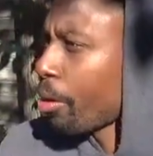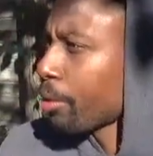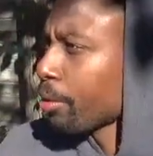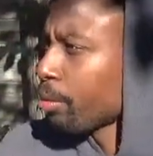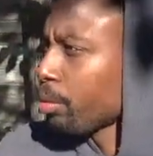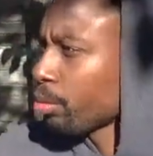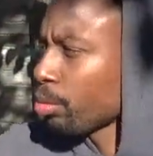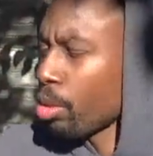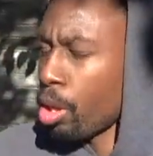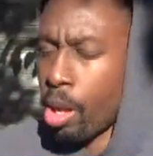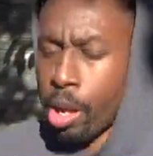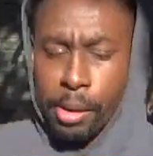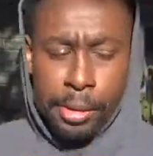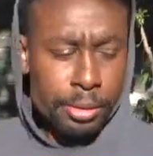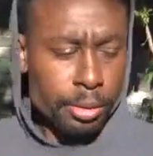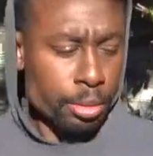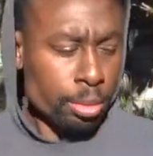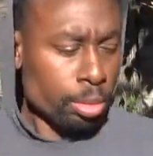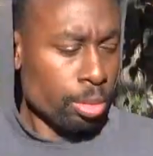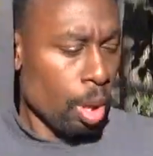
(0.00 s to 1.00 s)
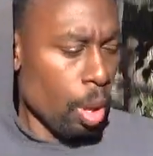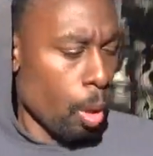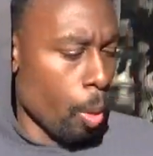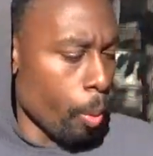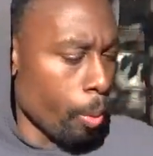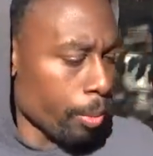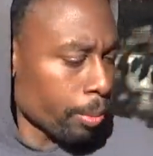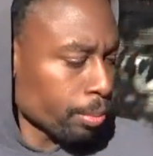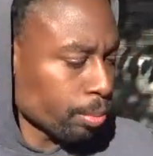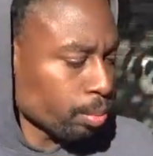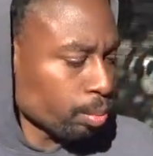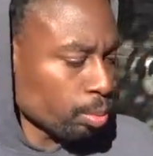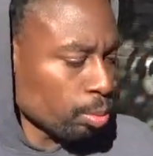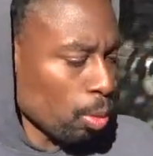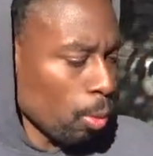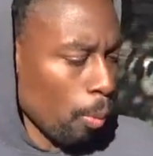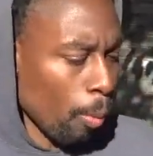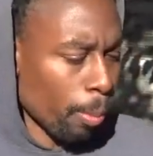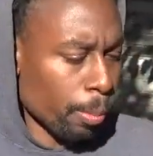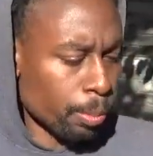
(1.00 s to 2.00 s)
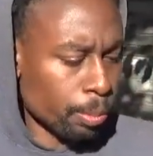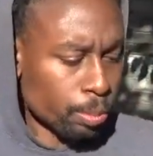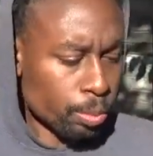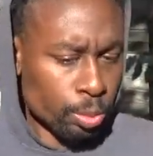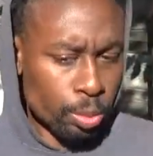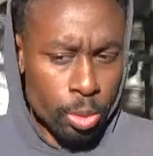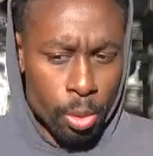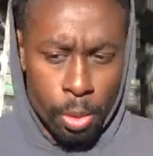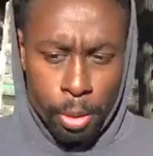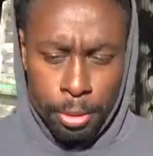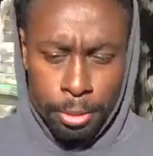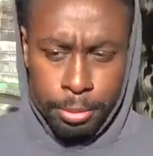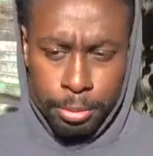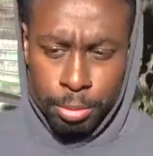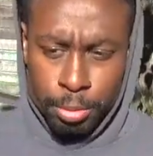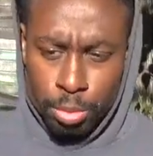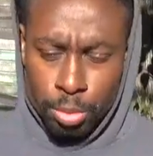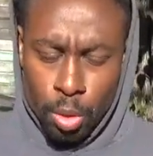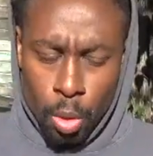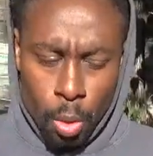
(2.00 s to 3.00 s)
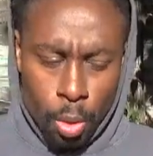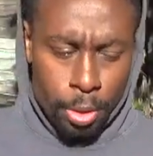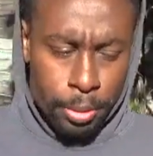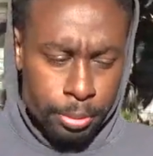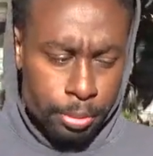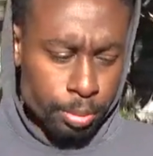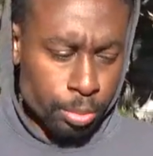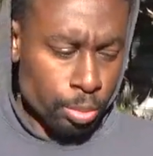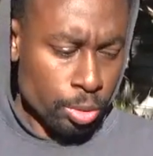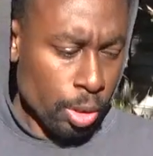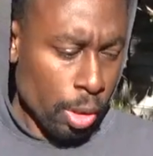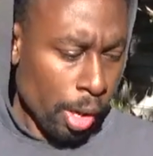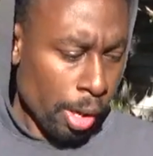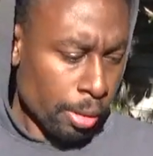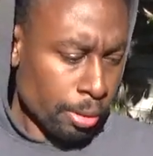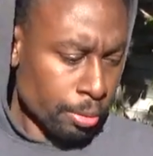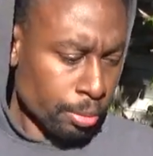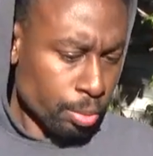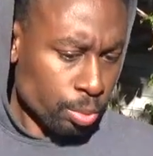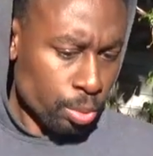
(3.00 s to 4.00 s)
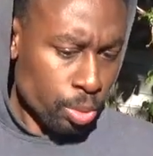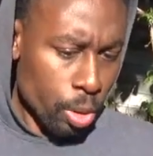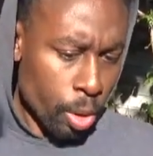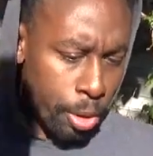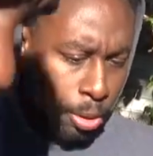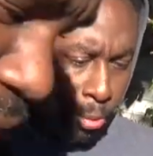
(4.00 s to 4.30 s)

yeah, yeah. it's hot, but we done had worse.